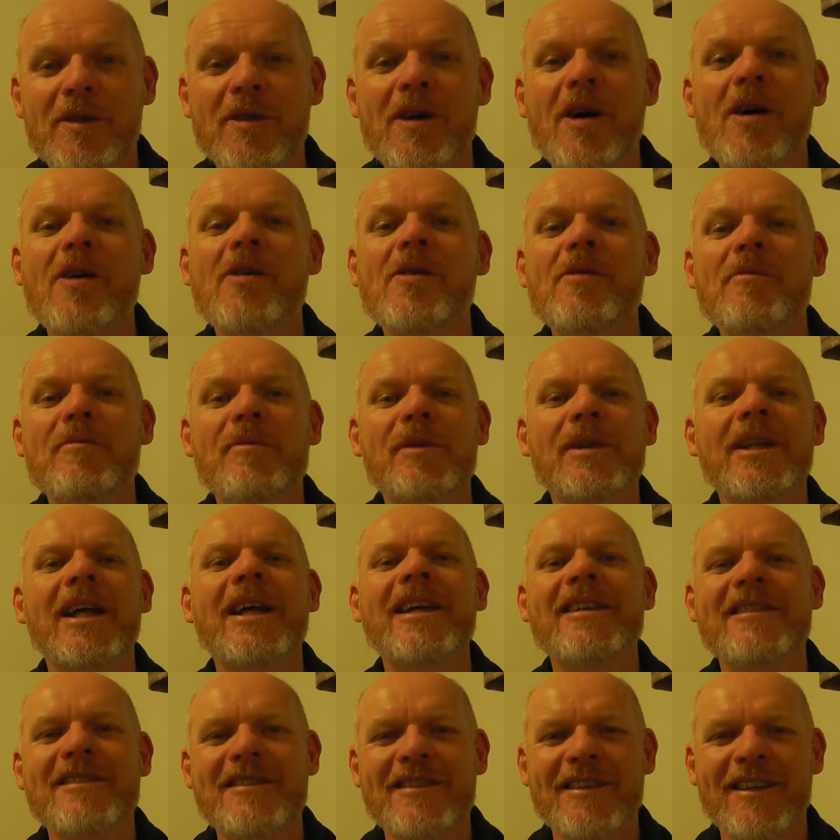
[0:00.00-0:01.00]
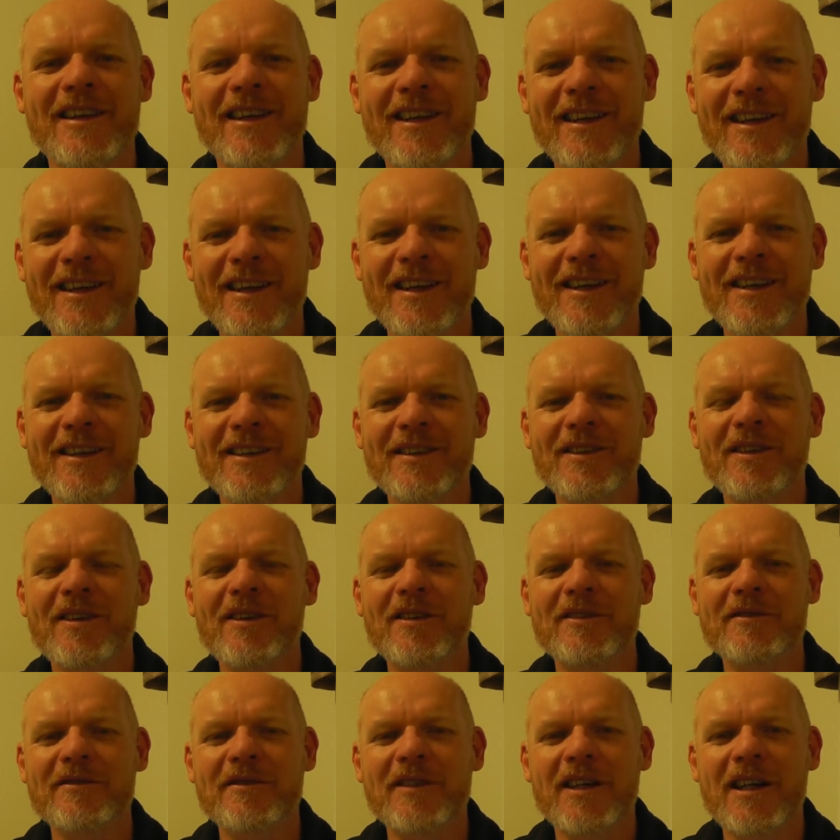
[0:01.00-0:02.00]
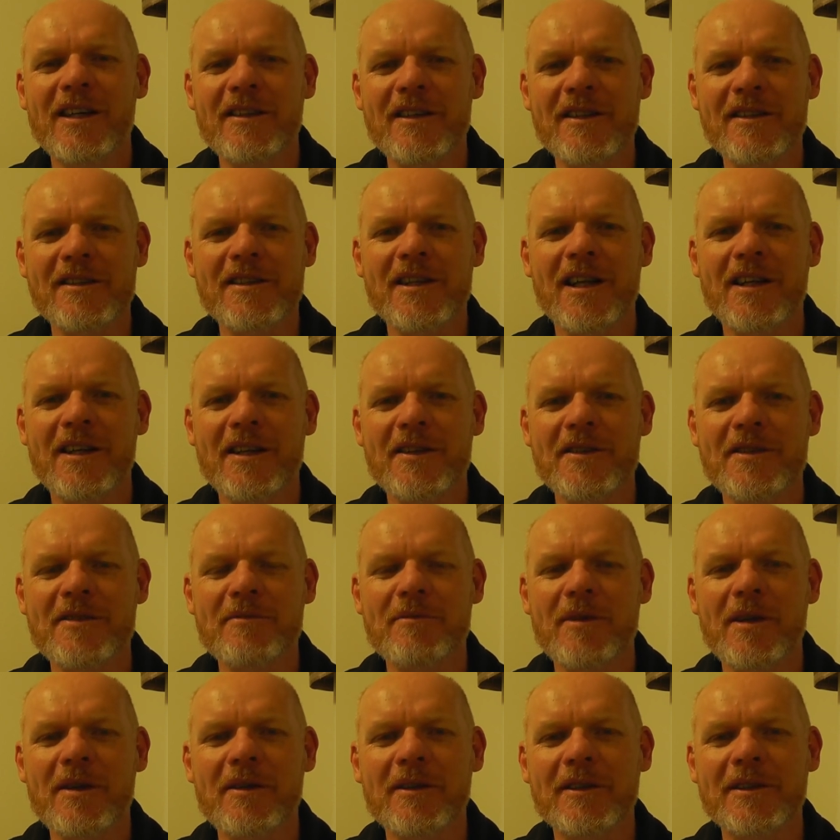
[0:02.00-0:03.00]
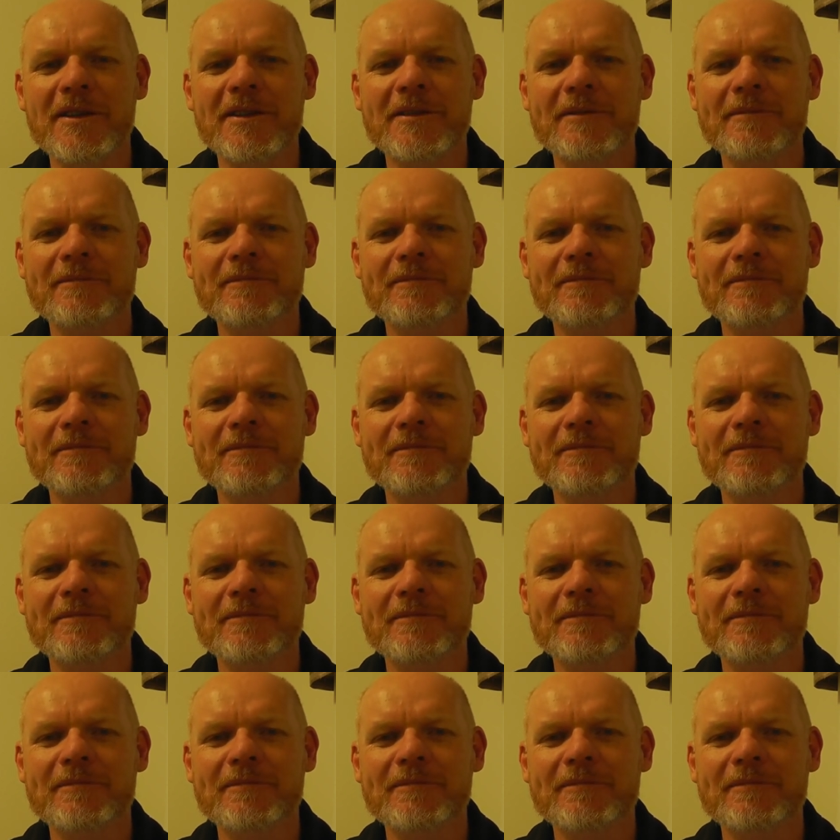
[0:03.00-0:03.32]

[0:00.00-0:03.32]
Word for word: home place, God, Father, Son, and Spirit.